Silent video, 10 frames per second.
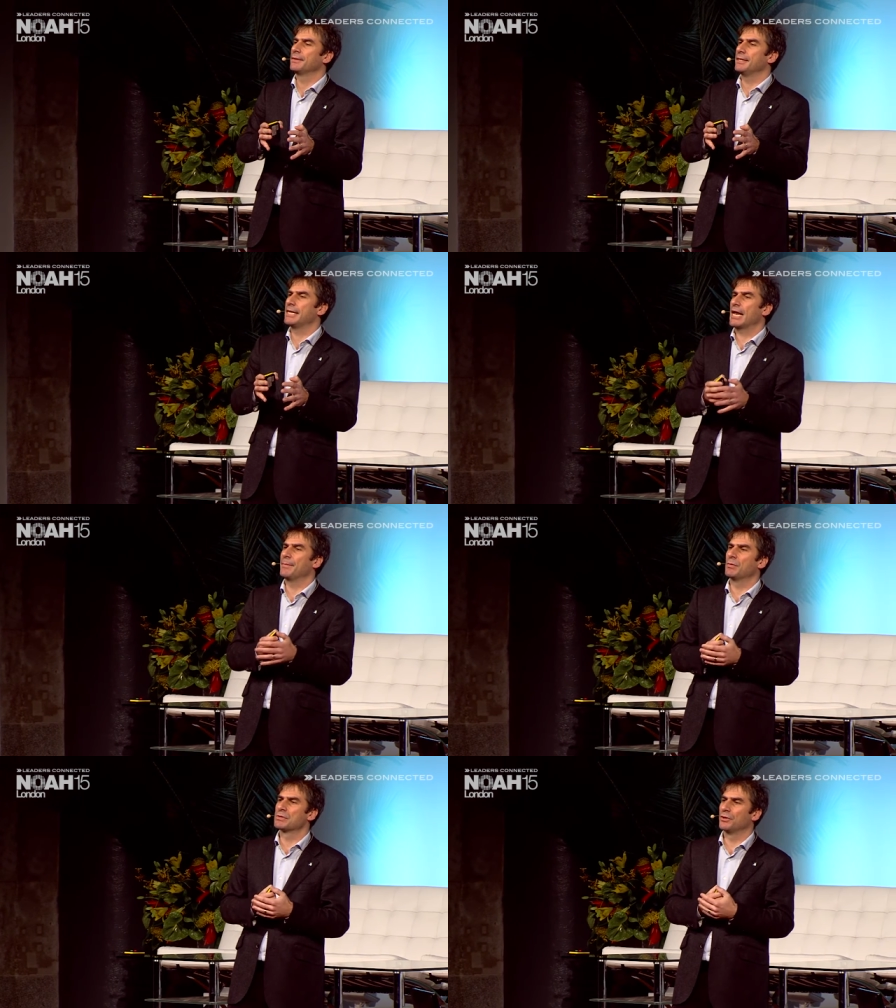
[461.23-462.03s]
The
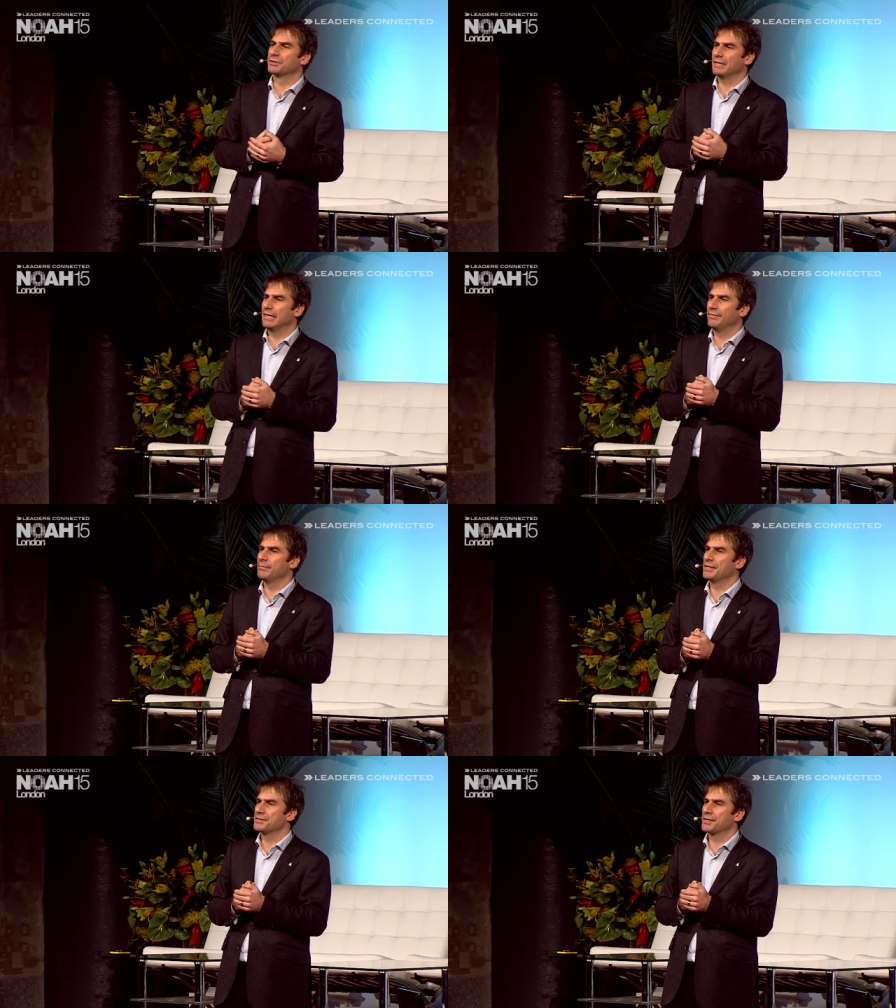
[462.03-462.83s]
Academy was launched 11
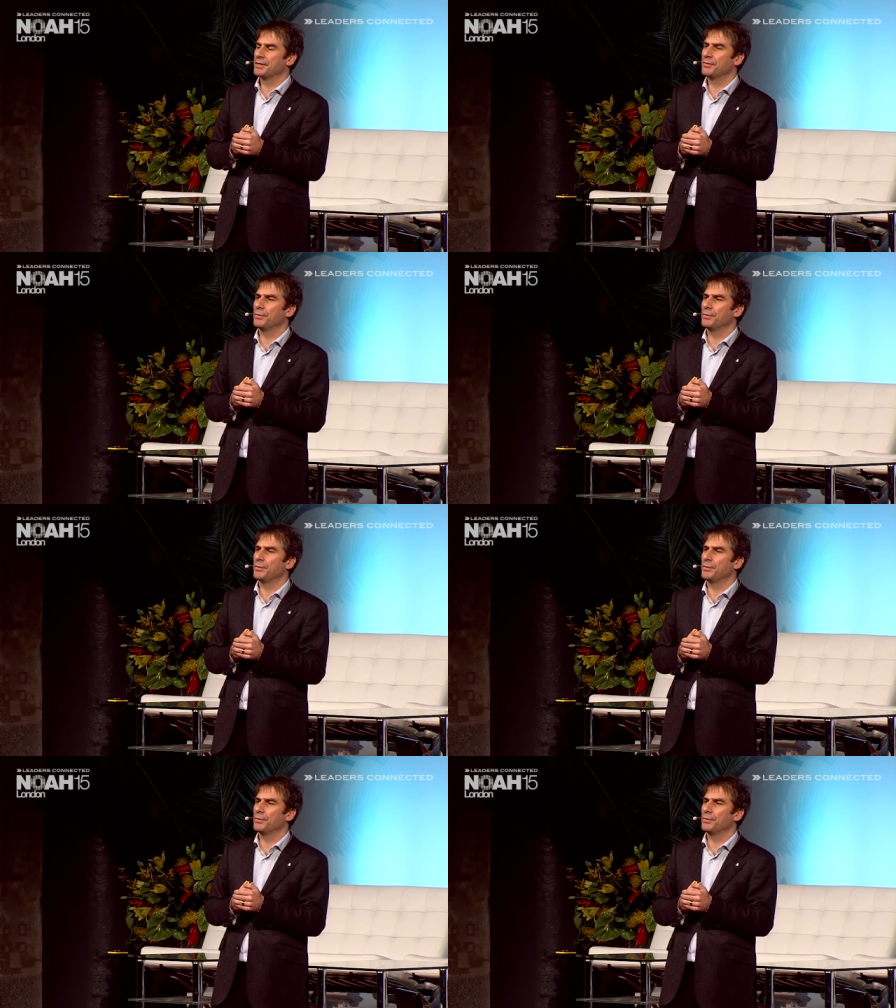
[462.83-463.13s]
months ago.